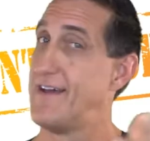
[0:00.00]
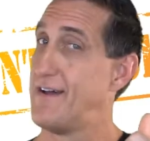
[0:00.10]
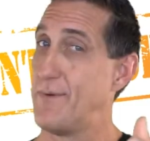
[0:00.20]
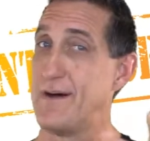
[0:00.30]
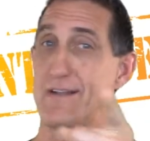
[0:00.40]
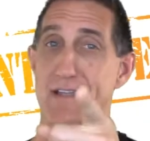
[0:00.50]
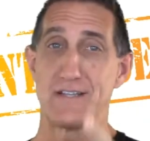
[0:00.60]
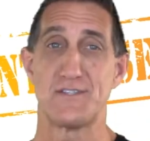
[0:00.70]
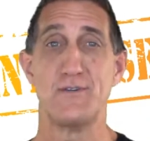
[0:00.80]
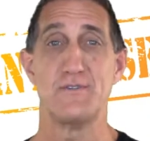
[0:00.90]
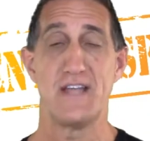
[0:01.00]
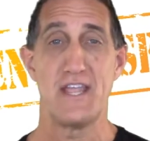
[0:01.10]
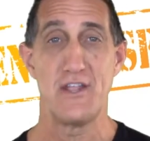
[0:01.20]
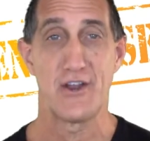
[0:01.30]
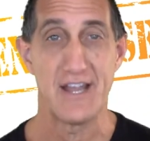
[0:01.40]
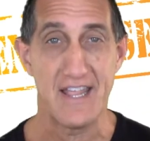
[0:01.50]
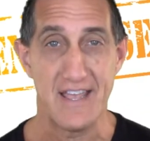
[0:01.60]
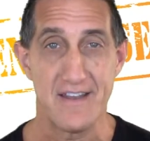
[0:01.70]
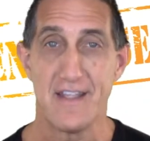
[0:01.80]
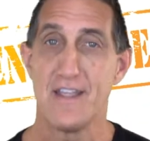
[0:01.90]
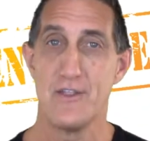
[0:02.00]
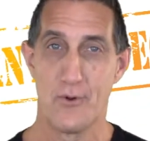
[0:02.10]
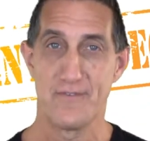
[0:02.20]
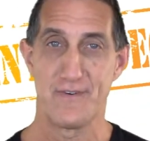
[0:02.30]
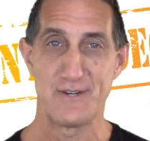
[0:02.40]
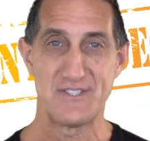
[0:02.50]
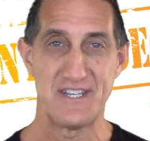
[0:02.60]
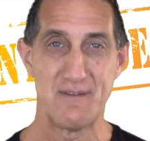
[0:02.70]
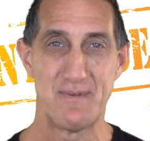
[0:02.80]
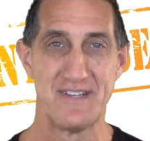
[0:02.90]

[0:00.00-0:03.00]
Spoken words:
well, next Tuesday, you're going to get your first tip.